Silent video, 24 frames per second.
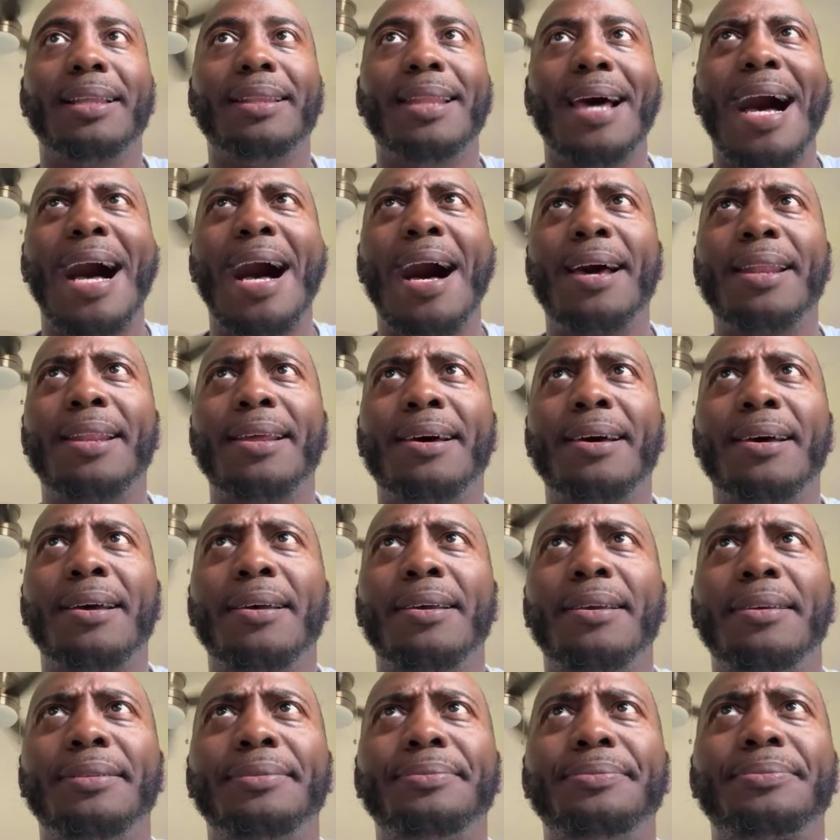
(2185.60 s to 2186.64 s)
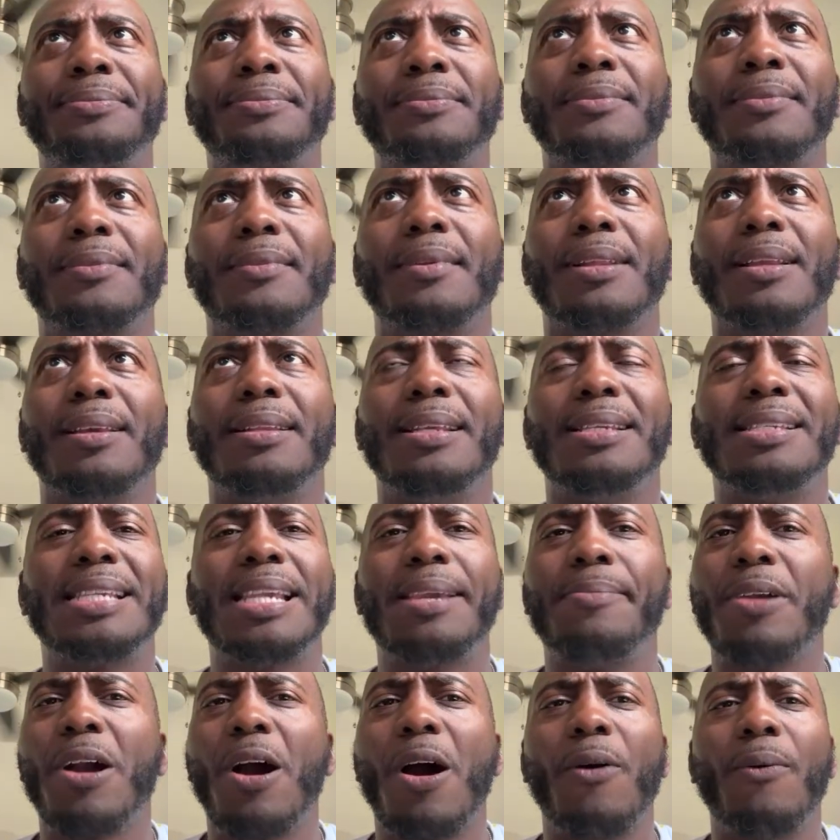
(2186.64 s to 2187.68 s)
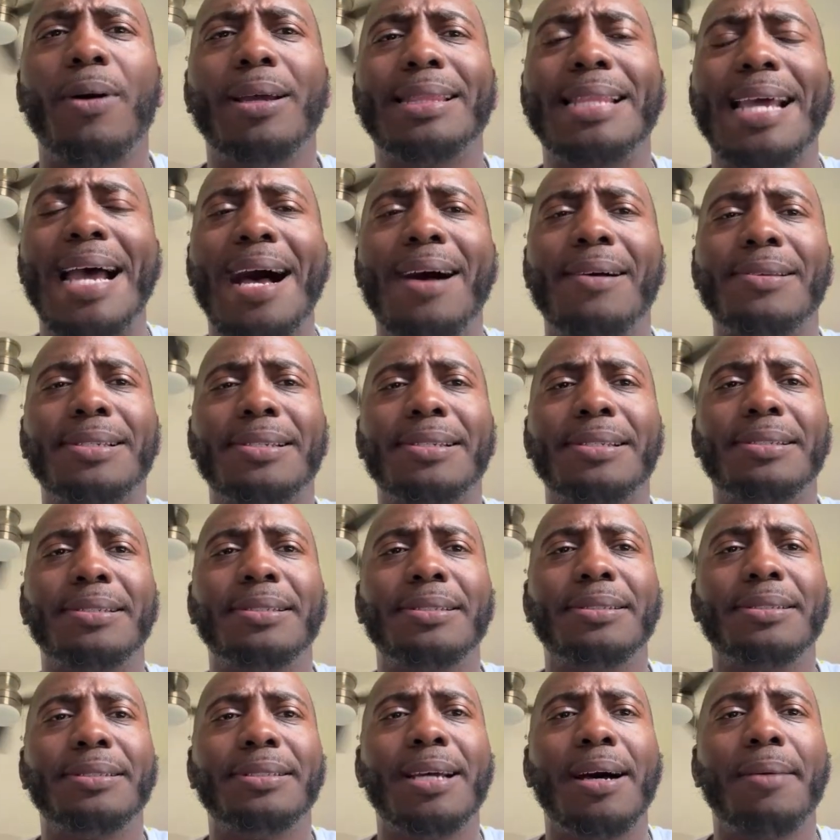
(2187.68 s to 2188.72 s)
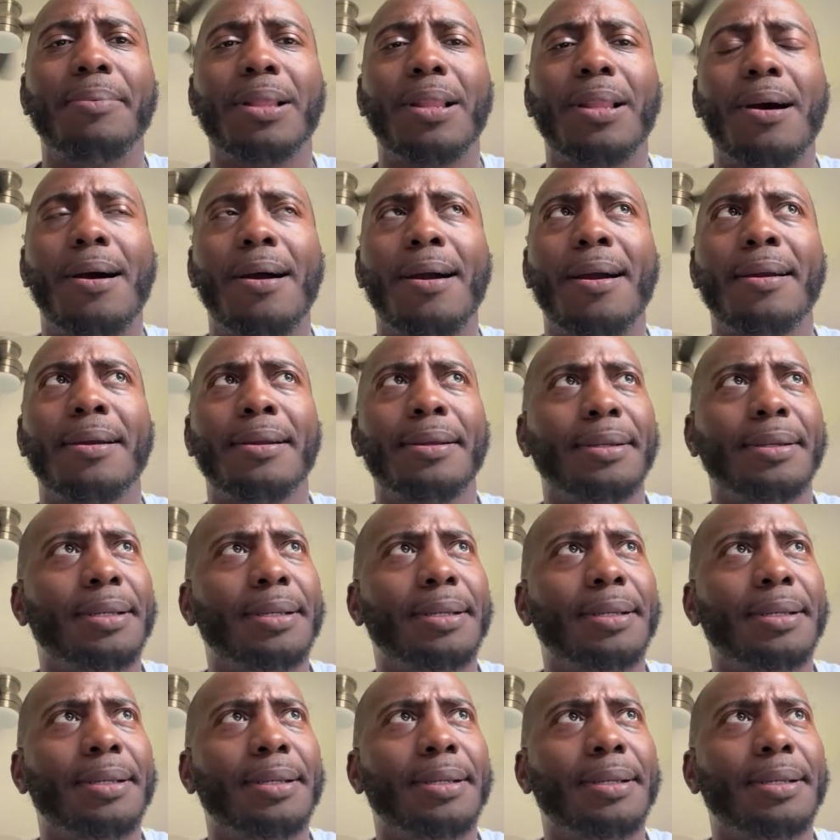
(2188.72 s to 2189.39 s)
Honda, the CBR 1000 double R,